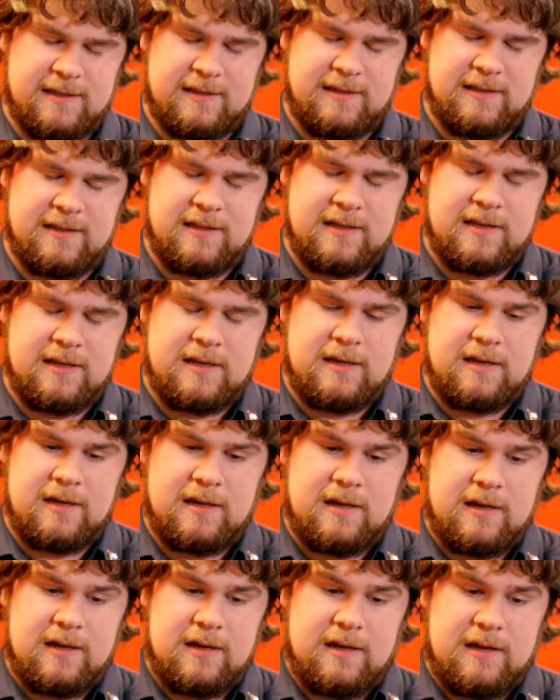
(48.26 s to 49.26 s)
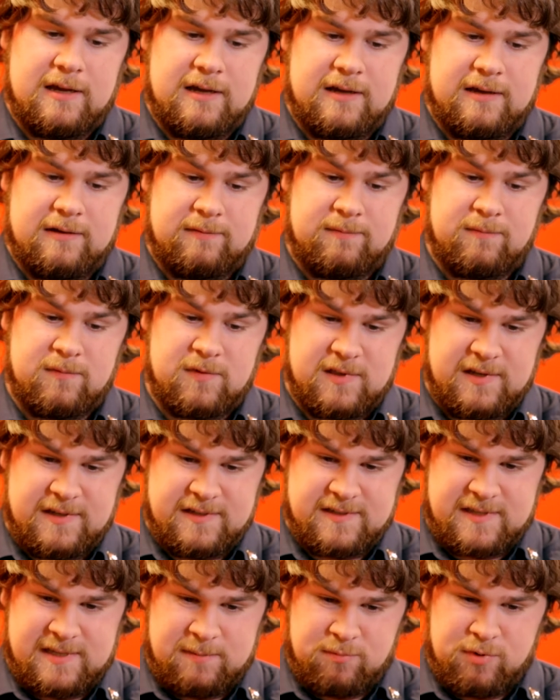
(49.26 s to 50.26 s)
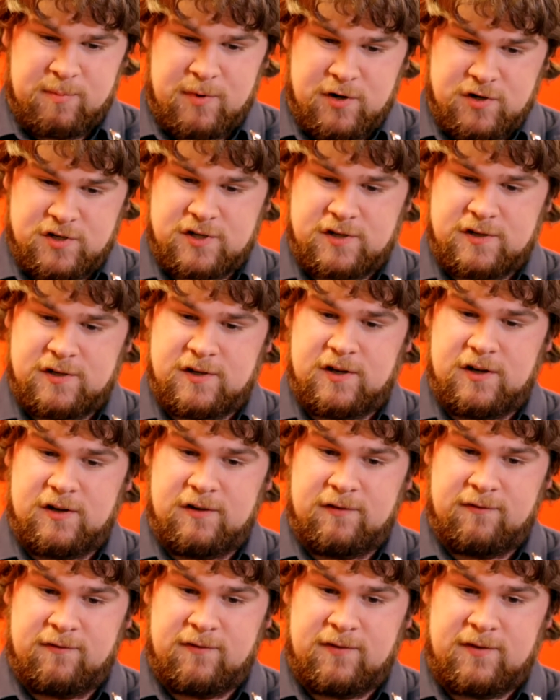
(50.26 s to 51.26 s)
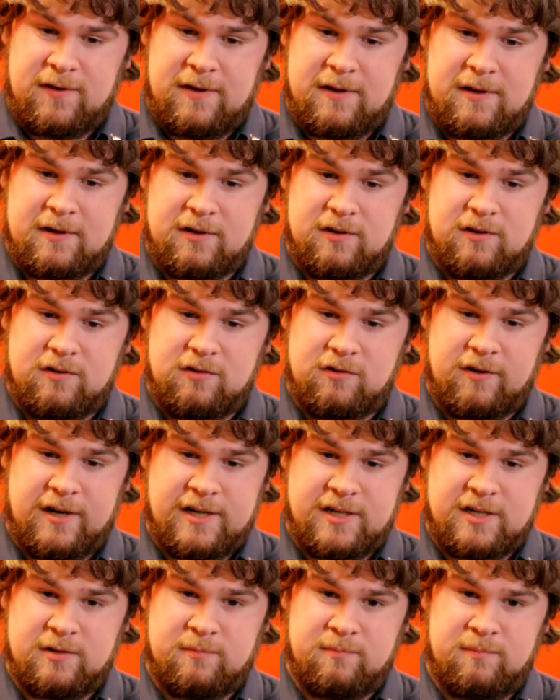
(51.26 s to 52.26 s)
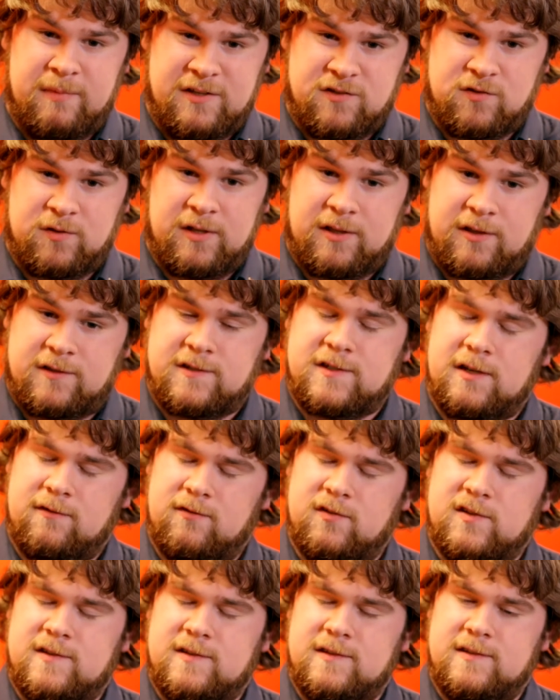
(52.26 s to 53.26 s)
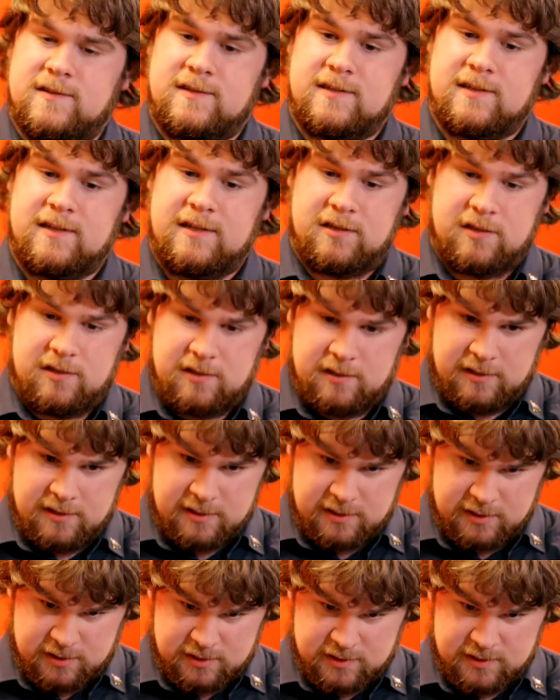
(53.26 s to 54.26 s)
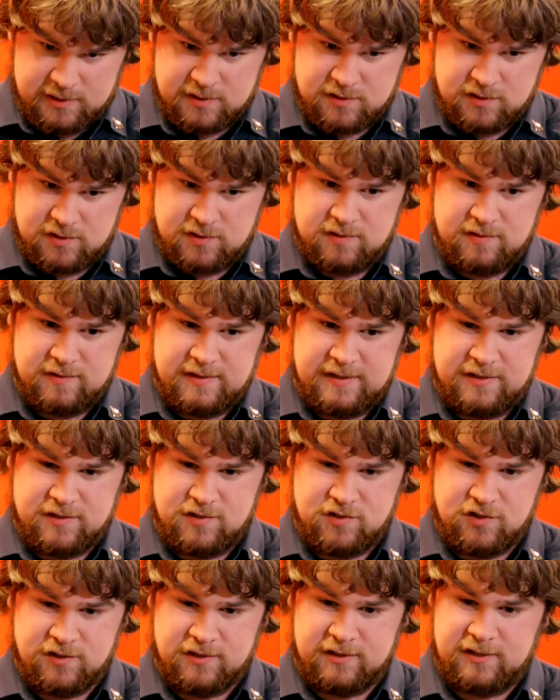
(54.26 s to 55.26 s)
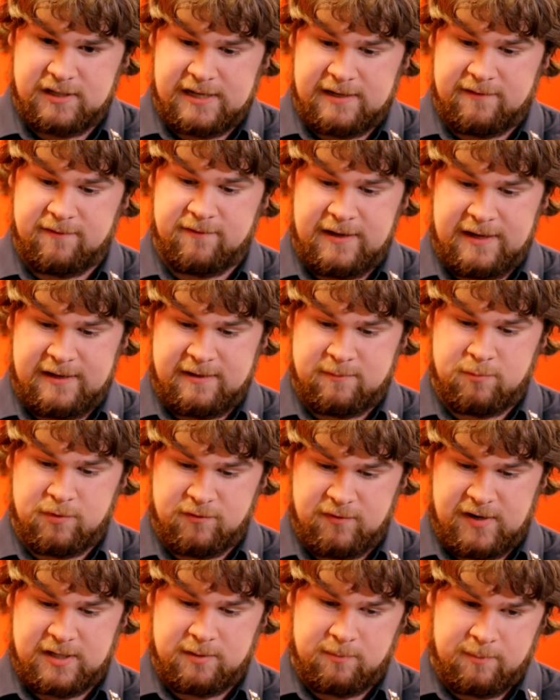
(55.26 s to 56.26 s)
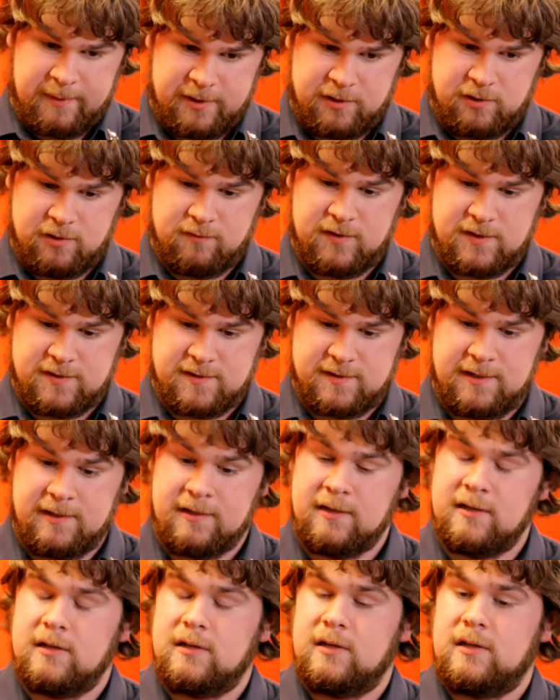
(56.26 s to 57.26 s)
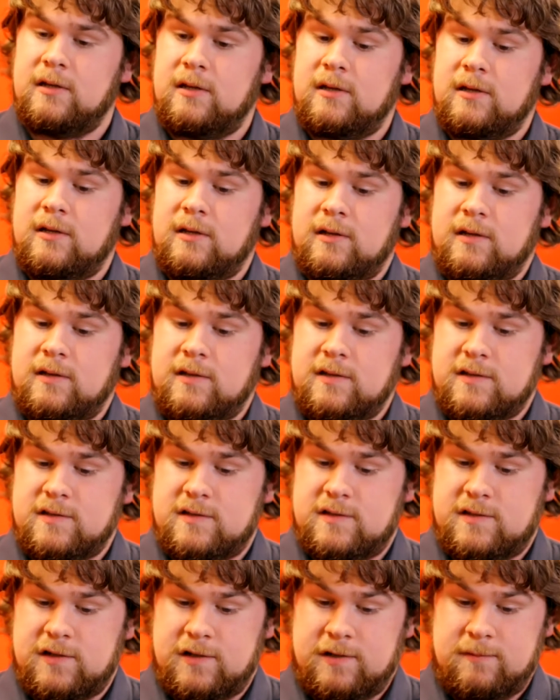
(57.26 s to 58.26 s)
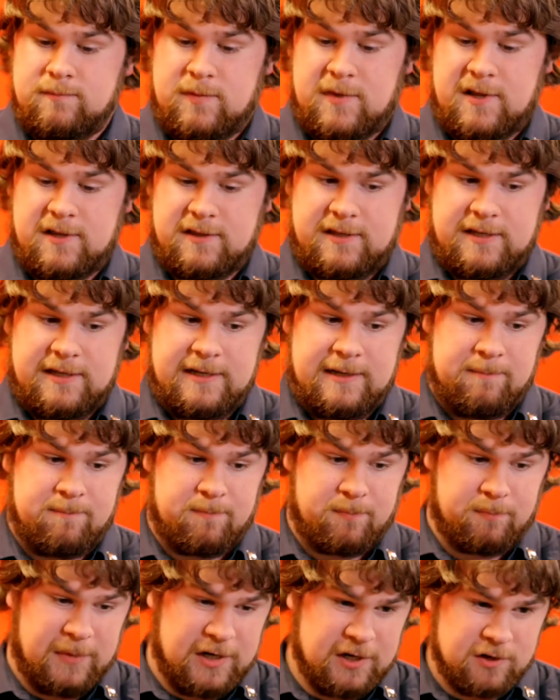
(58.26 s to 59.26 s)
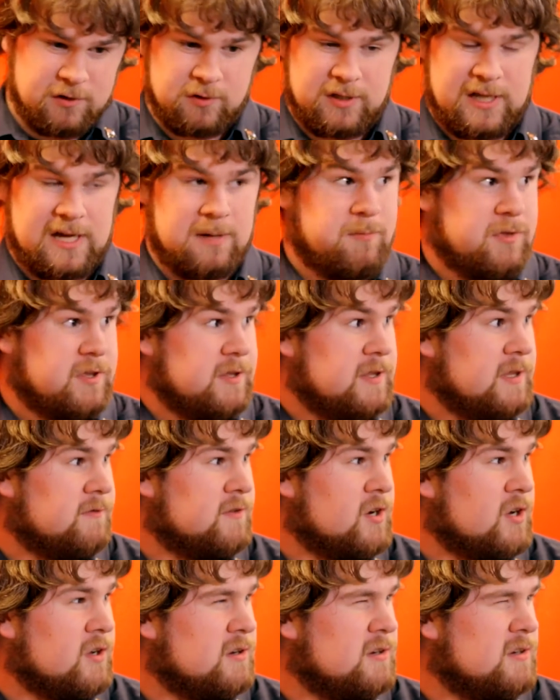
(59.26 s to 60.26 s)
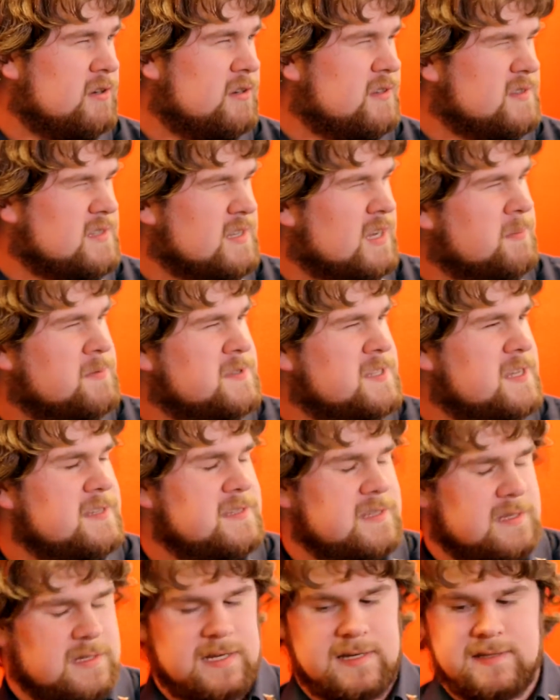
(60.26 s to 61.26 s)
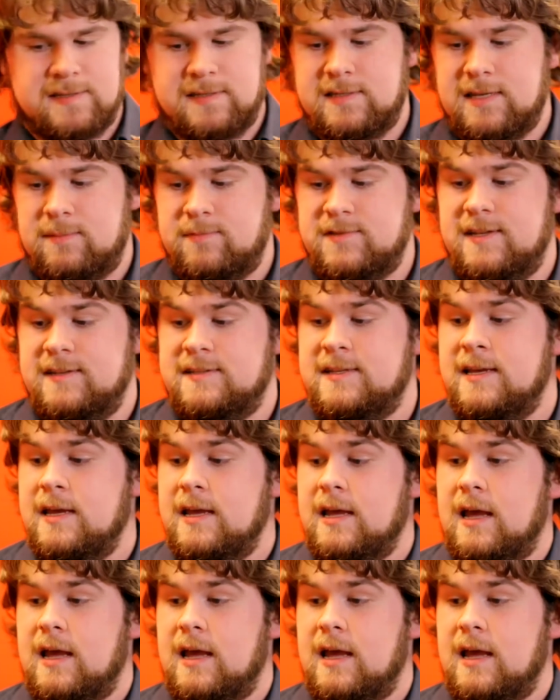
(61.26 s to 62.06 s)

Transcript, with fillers: that uh, is the promotion of greater mental health services in the in student life and provided by the university. So the medical hub that they've got is it upstairs? Yes, it's upstairs.